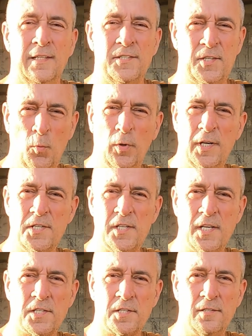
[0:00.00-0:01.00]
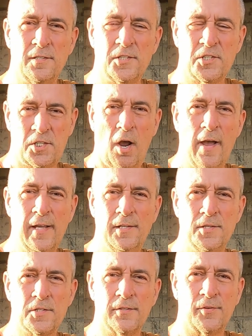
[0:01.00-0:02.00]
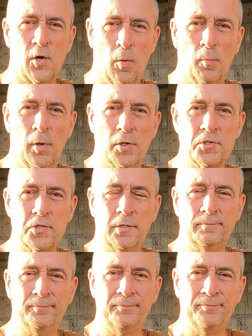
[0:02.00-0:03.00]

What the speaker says: So what is this science of compost?